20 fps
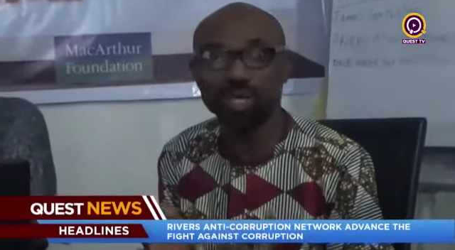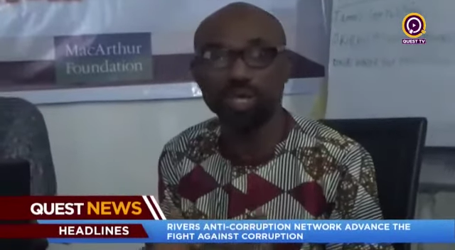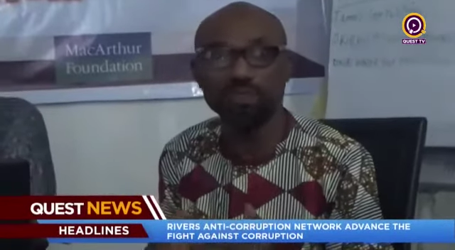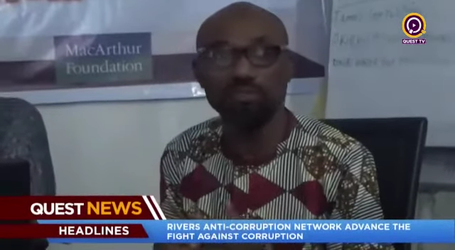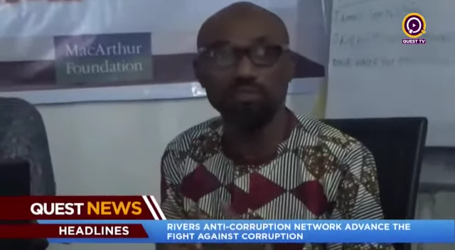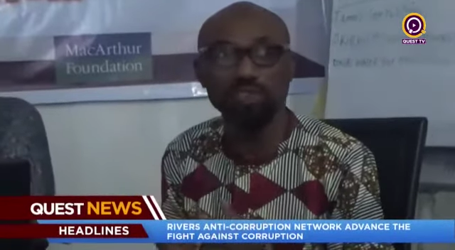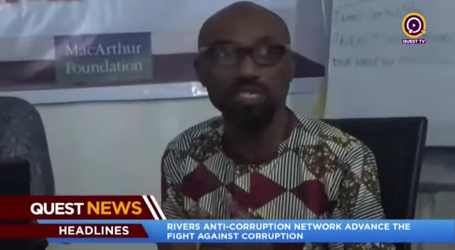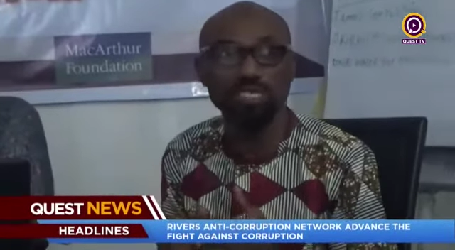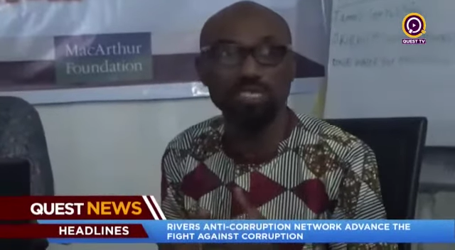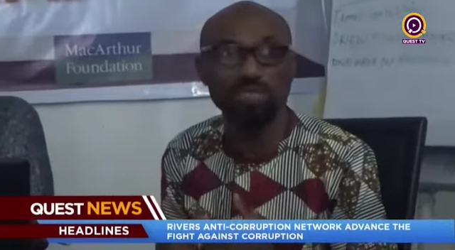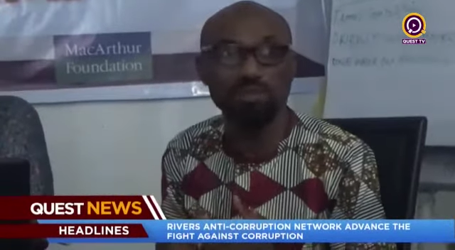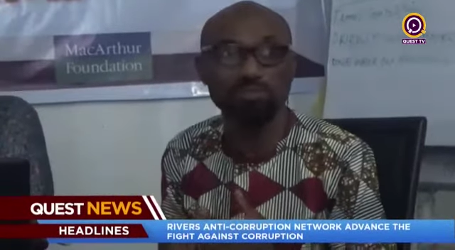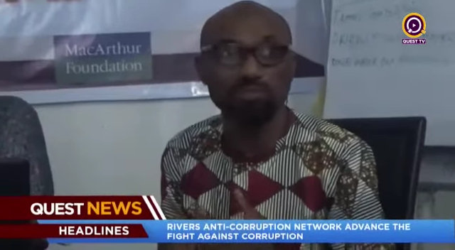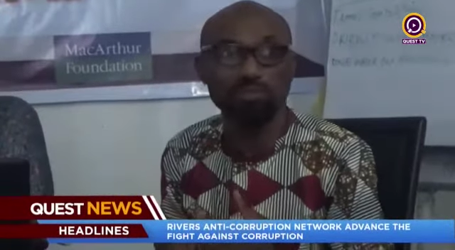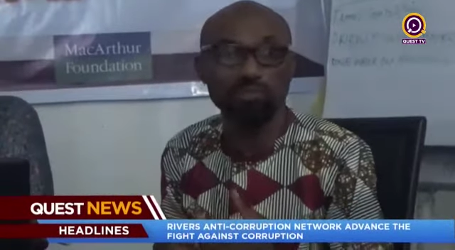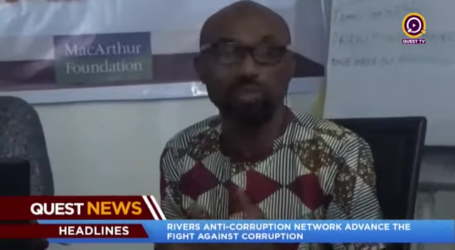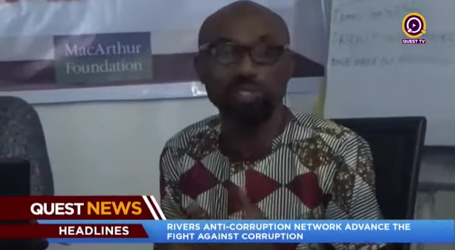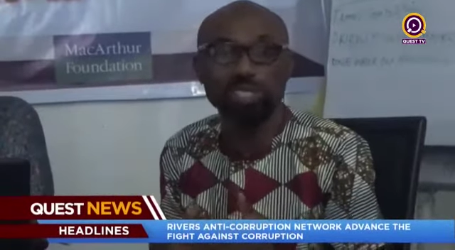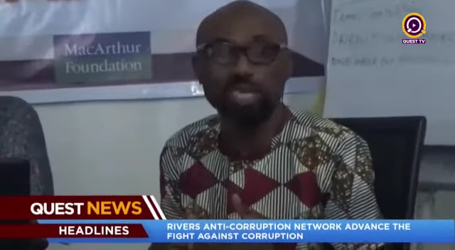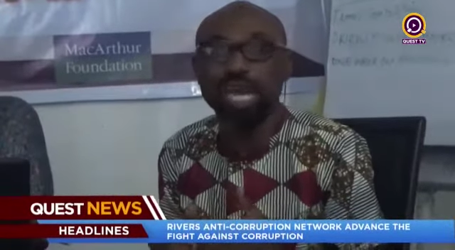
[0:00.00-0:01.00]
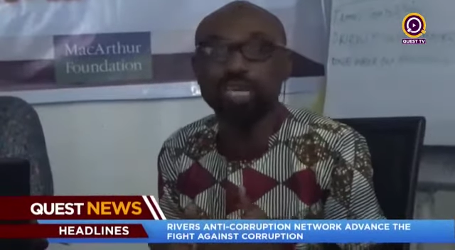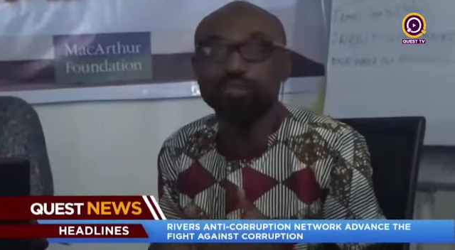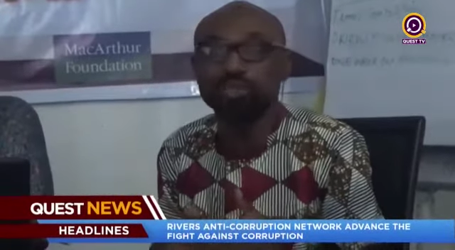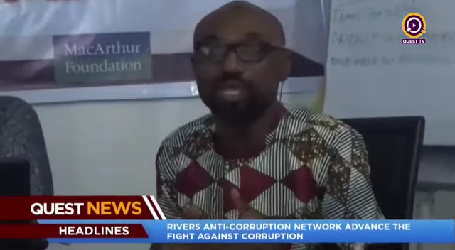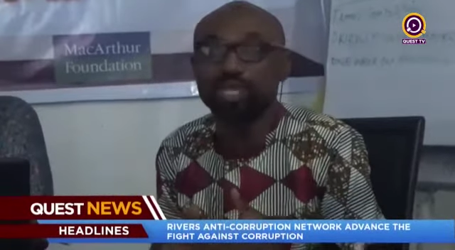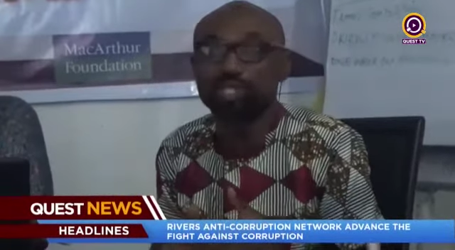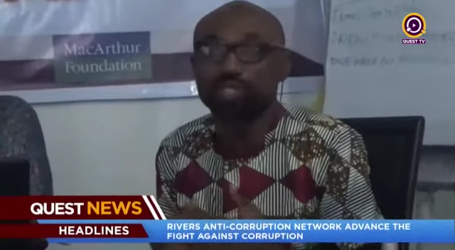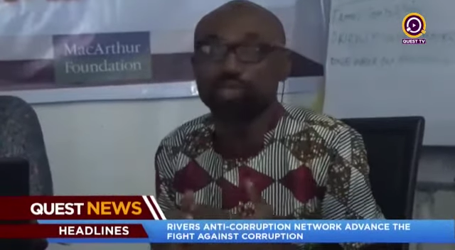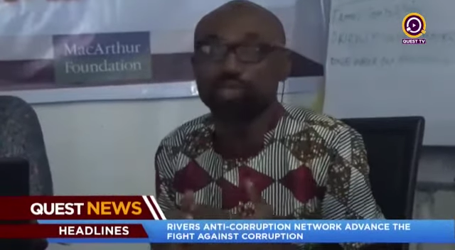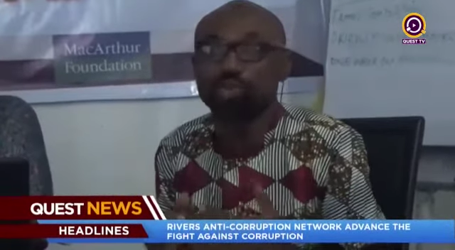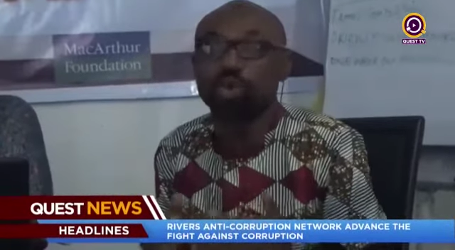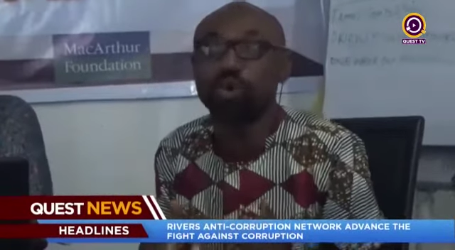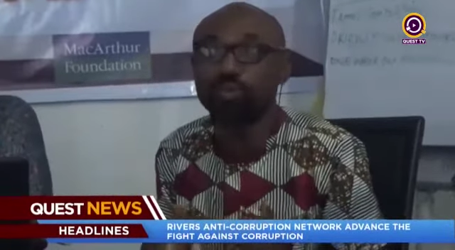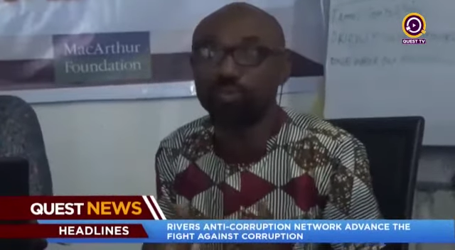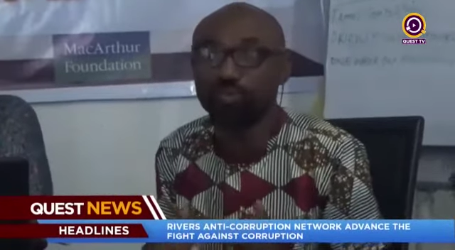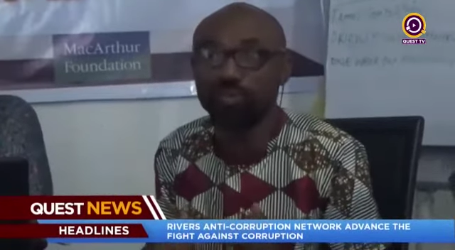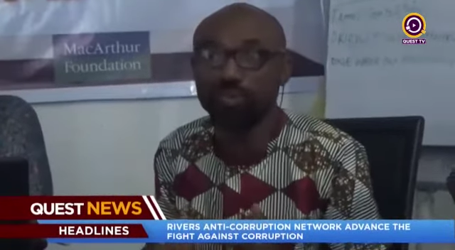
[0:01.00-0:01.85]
If this project actually took off,